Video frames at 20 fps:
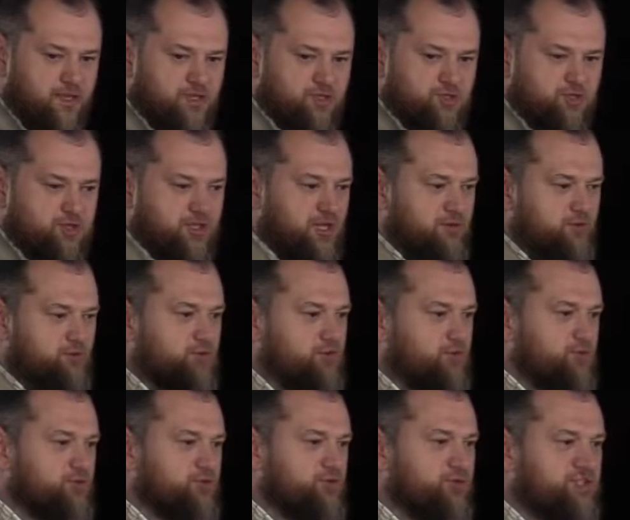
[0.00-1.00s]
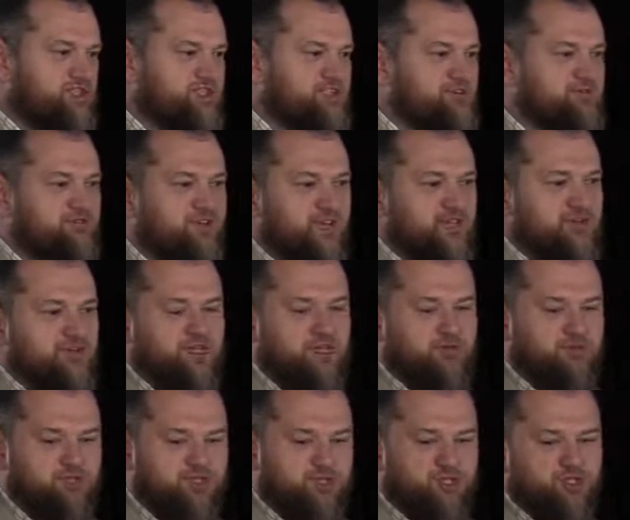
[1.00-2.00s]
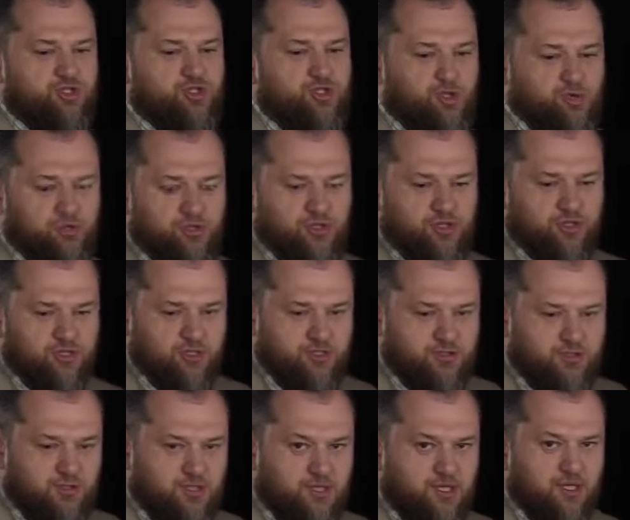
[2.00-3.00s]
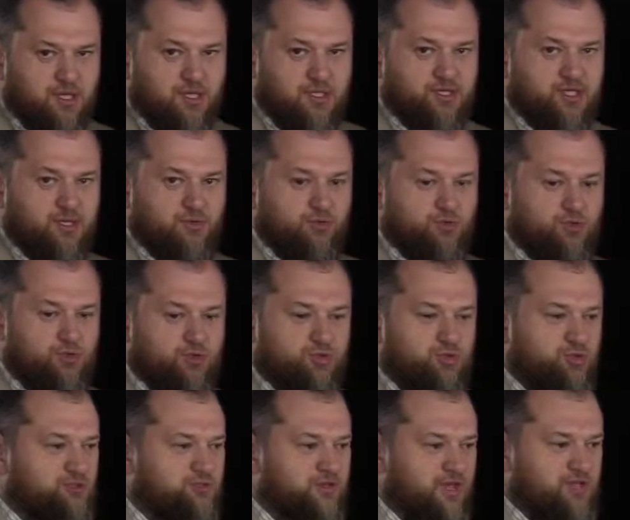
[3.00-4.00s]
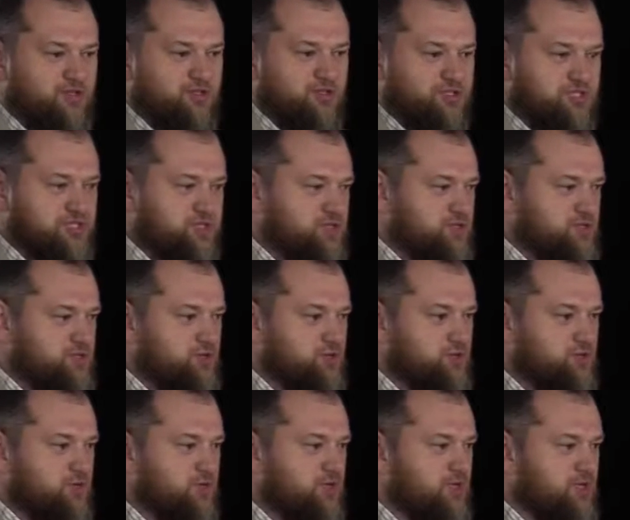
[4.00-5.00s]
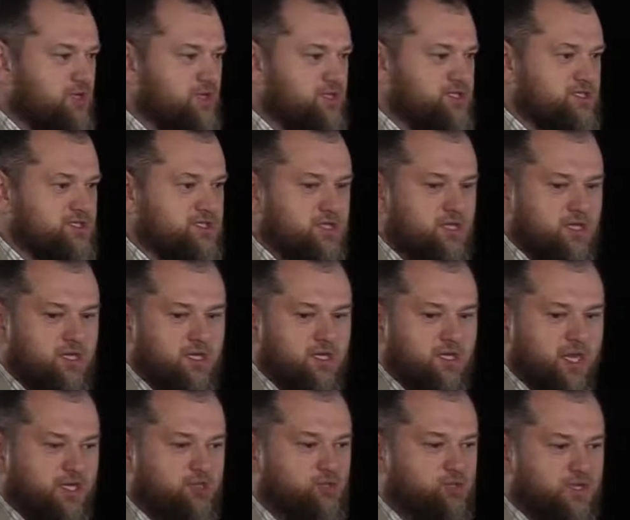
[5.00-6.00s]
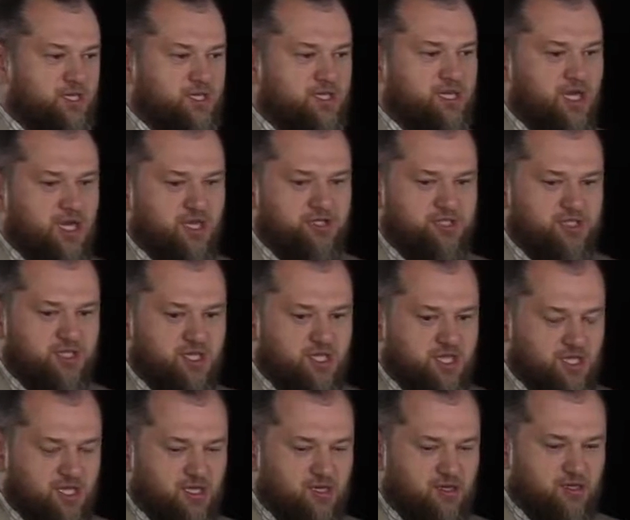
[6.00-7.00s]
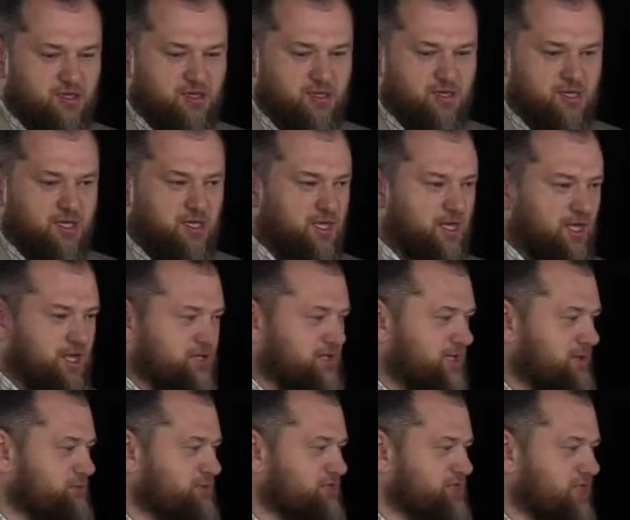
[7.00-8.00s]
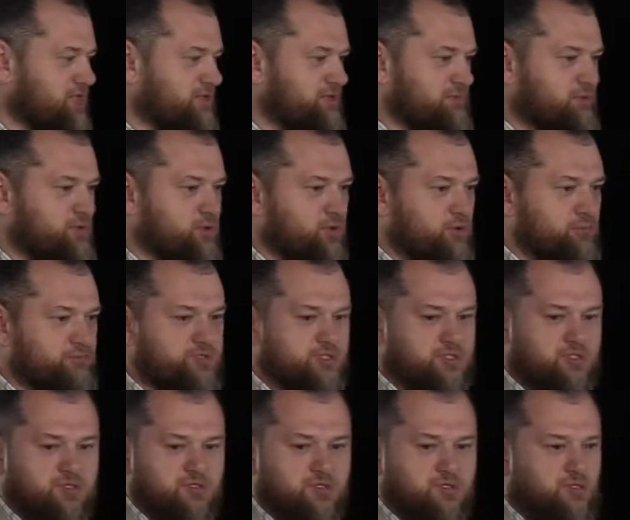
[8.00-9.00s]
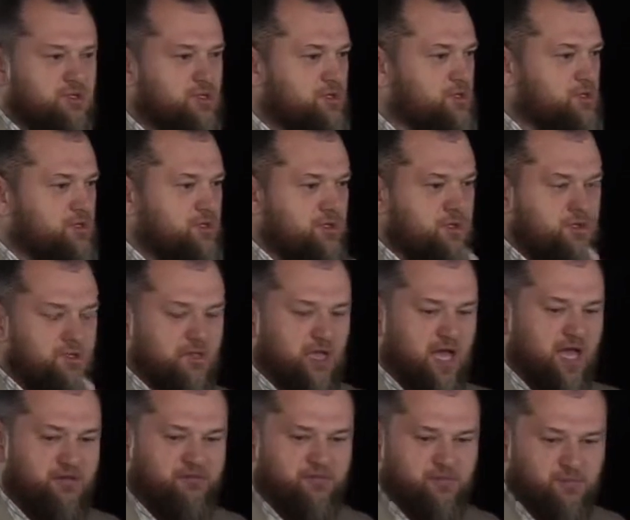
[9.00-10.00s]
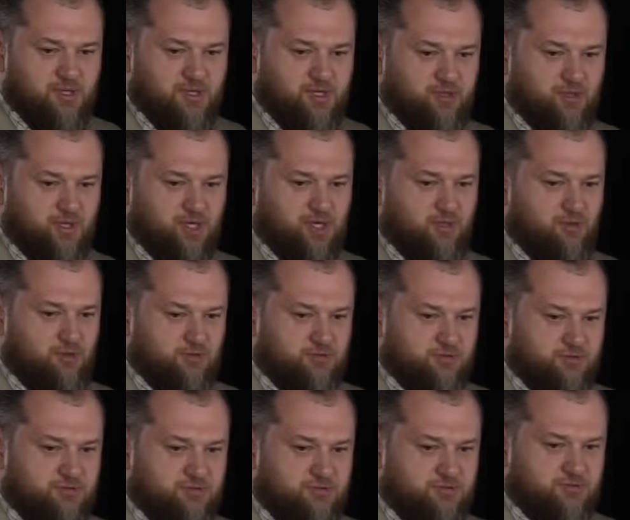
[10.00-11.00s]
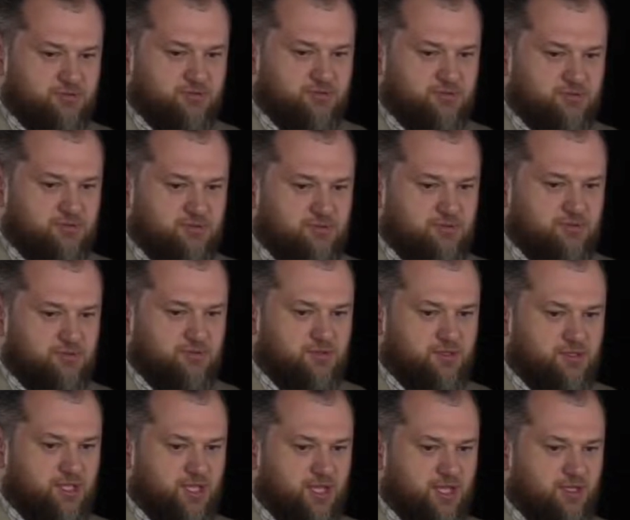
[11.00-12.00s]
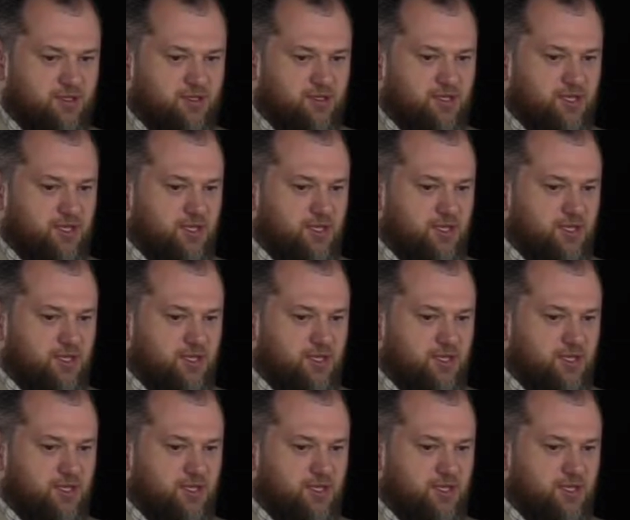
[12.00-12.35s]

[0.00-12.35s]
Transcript: So they would go to this, there was a joke, they would go to the waitress who earns like $20,000 a year, and they would sell them homes, $500,000 homes. Okay?